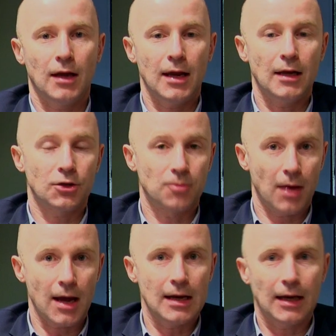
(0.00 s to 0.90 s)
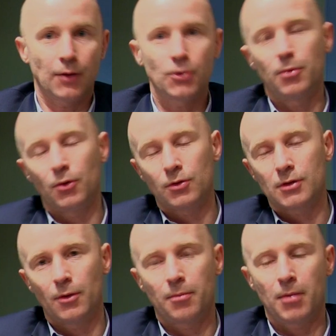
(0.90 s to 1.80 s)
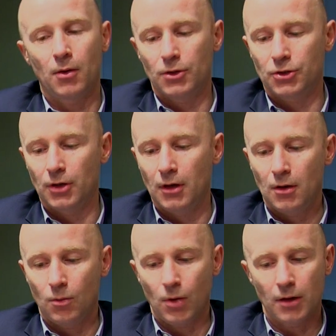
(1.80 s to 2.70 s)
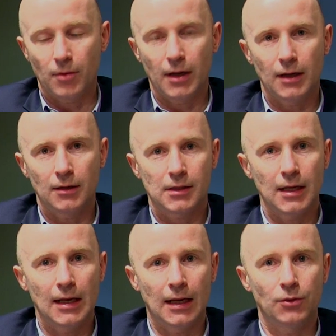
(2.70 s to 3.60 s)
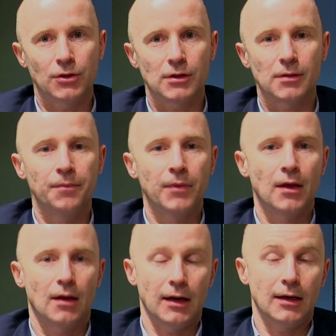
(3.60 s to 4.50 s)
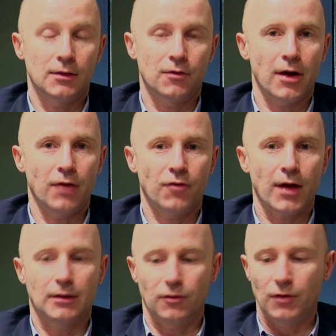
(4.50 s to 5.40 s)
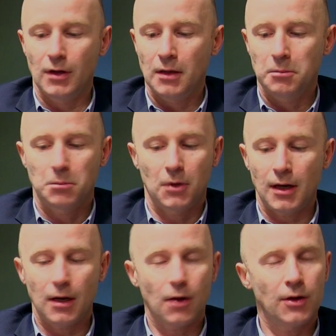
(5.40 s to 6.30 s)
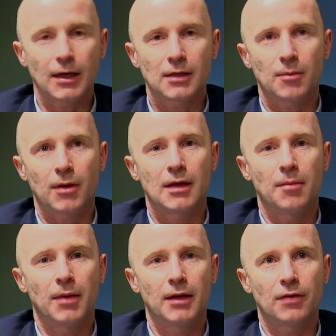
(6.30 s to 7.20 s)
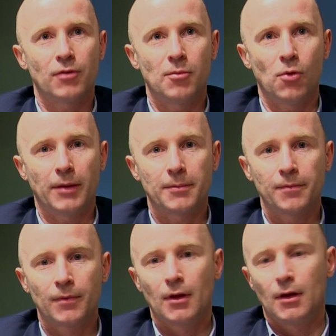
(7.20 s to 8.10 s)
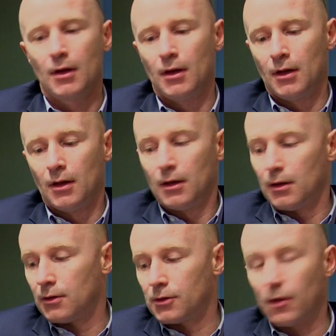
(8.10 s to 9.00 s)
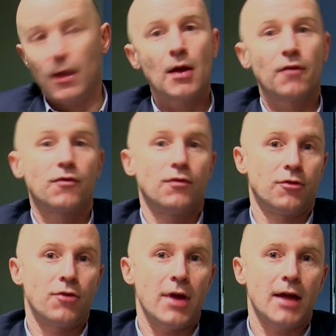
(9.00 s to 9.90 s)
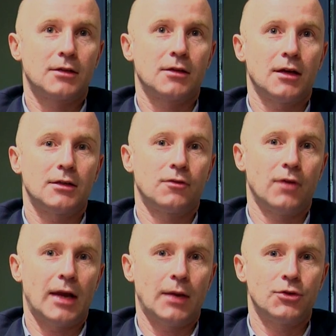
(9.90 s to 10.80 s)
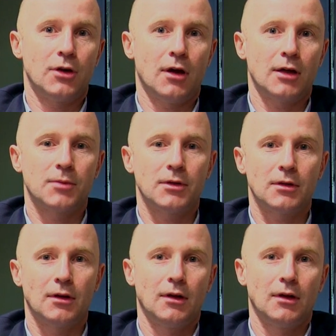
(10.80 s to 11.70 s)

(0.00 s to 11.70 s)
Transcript: English, my A language, but also with Polish, one of my C languages, and it is very effective. And it only takes about 10 minutes every morning. So there you have 3 exercises for language enhancement.